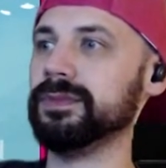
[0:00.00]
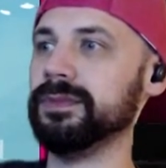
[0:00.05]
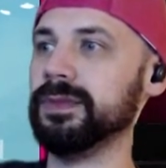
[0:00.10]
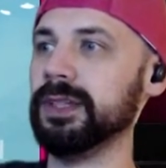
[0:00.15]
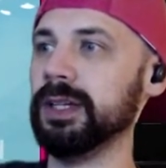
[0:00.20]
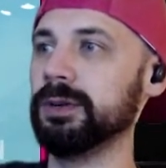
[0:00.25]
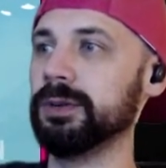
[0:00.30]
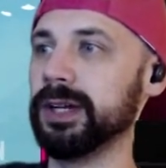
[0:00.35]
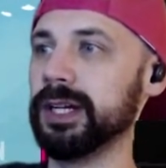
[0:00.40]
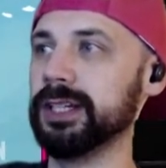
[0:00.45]

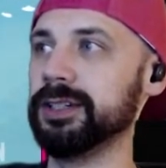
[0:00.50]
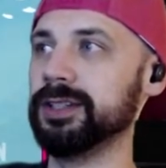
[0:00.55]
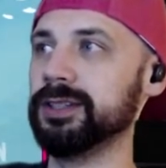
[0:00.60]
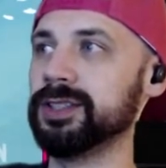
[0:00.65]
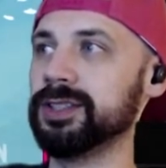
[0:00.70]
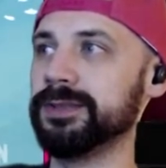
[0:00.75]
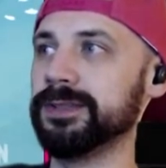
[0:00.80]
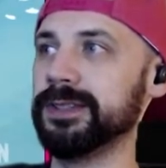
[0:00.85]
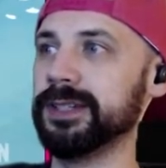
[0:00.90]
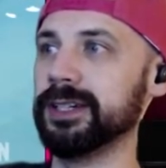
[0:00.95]
We're going to
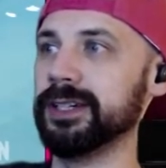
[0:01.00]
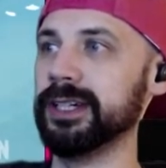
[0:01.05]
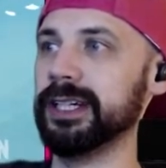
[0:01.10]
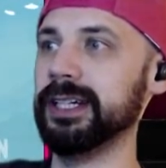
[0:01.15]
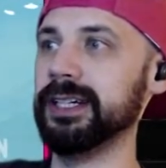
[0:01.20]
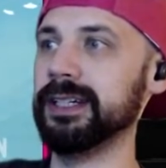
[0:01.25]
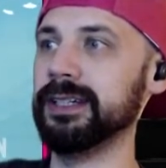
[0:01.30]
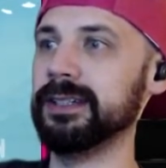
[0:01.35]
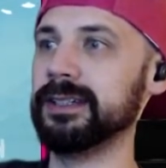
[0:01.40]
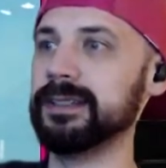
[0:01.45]
use
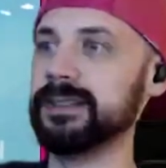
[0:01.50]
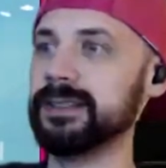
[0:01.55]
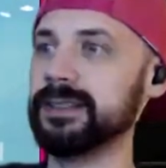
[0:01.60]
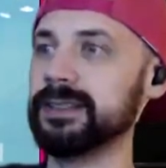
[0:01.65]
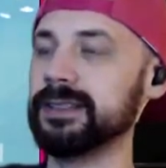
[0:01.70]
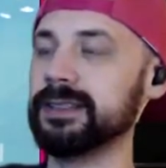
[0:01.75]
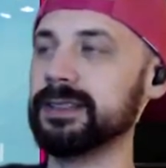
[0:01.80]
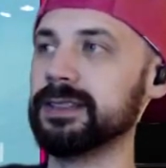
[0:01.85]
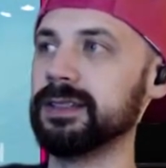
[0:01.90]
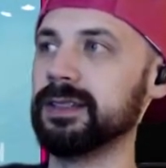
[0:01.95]
Fury.
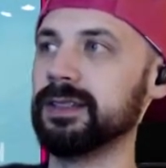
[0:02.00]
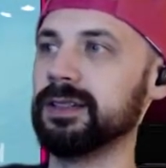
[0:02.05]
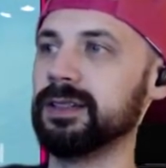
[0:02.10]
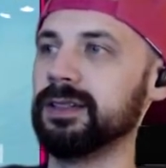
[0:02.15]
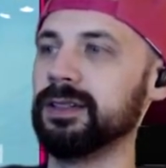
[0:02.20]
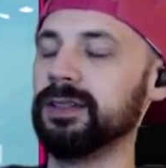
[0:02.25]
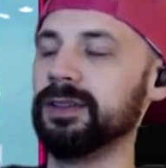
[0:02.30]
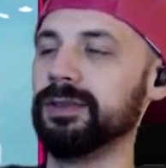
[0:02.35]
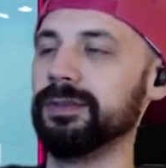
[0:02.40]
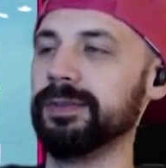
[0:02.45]

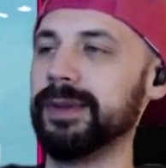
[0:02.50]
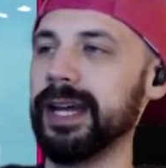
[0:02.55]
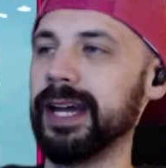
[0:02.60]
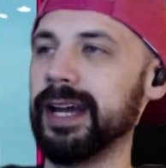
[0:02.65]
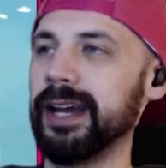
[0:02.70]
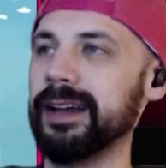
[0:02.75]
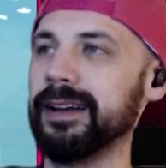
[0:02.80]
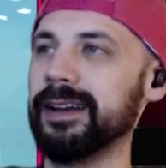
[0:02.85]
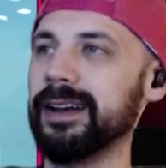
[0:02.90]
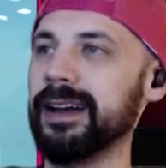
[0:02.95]
Oh,
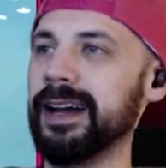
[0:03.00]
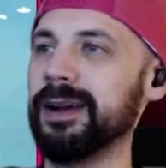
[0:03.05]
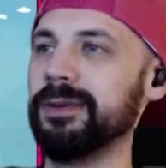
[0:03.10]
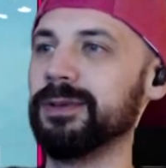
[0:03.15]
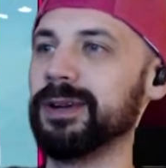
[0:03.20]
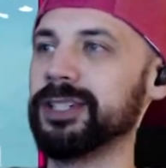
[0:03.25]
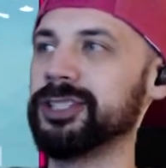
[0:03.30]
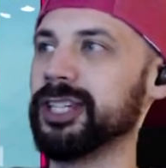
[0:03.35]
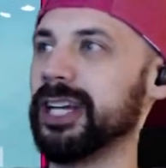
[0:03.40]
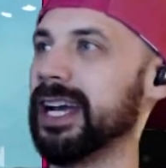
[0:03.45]
man. I
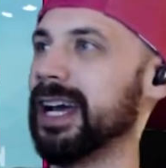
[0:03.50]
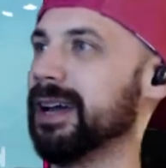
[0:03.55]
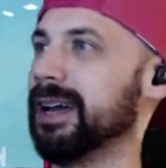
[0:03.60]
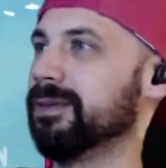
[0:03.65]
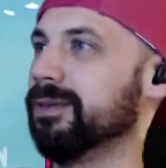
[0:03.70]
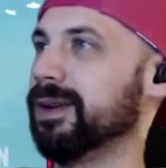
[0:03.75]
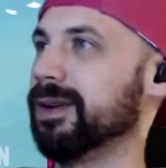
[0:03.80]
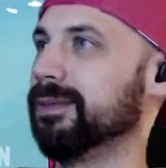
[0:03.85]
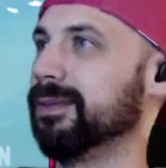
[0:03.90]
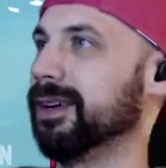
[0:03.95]
wish I had
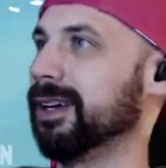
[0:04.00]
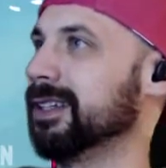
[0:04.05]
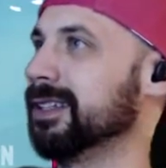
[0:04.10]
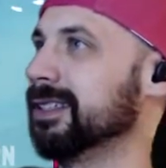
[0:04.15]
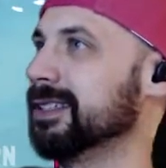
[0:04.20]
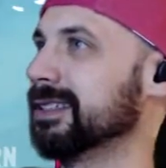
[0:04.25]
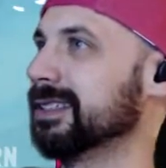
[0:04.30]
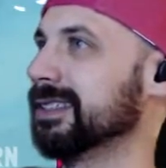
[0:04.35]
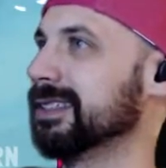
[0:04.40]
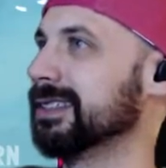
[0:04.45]
one
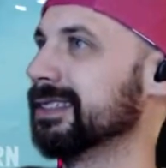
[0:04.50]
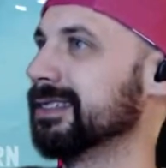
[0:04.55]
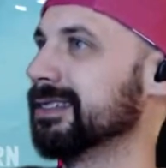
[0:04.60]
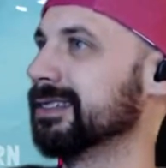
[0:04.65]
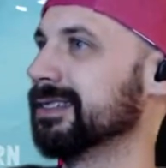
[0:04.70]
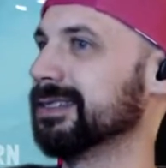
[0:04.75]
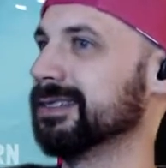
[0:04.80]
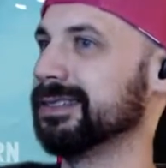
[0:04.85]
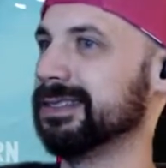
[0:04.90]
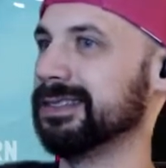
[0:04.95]

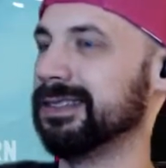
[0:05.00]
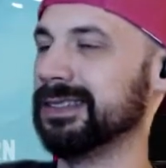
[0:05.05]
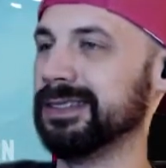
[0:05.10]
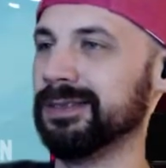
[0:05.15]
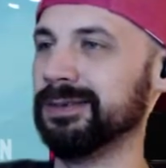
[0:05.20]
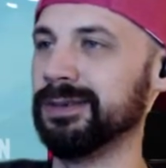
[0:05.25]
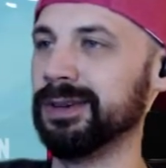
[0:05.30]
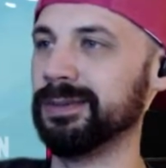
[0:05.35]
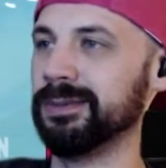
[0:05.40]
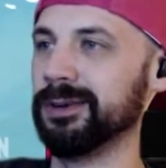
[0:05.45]

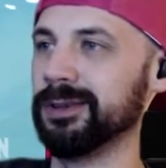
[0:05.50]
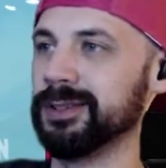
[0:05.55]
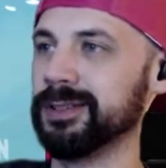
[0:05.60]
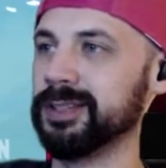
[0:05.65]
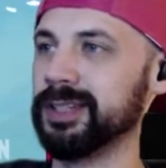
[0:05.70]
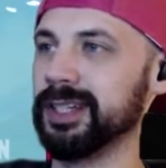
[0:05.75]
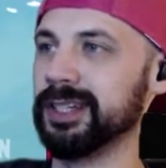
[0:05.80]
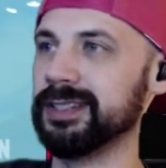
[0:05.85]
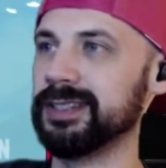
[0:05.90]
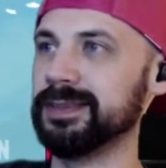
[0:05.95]
more
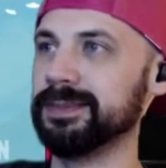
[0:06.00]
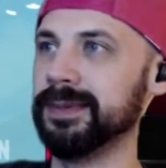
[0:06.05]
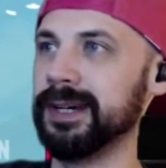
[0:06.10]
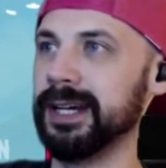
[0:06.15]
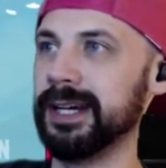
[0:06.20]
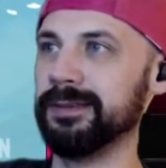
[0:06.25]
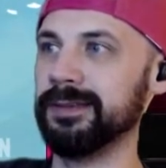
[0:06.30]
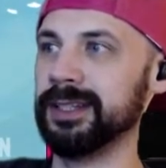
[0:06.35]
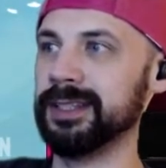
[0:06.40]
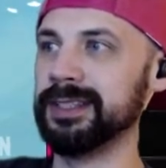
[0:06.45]
6,
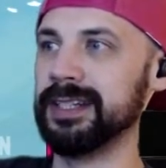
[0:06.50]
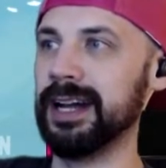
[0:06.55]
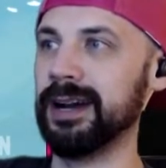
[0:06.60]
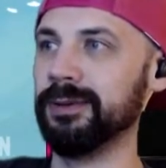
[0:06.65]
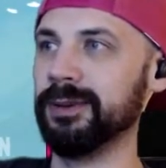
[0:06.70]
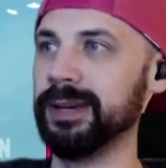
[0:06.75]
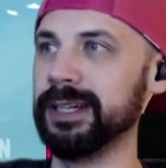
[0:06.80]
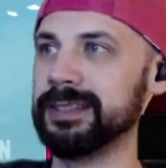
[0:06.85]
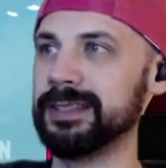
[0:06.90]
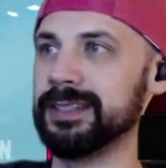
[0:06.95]
but let's not
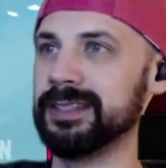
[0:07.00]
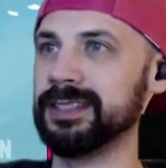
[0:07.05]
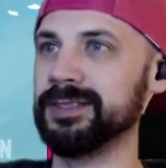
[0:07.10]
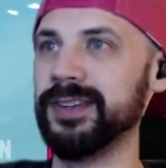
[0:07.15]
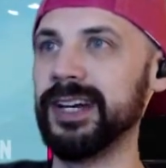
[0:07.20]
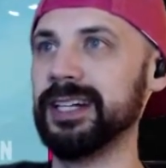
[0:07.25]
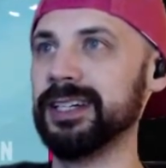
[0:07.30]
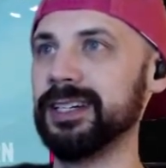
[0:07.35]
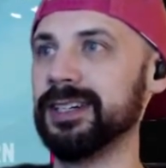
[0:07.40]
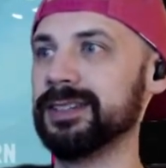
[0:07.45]
waste this value.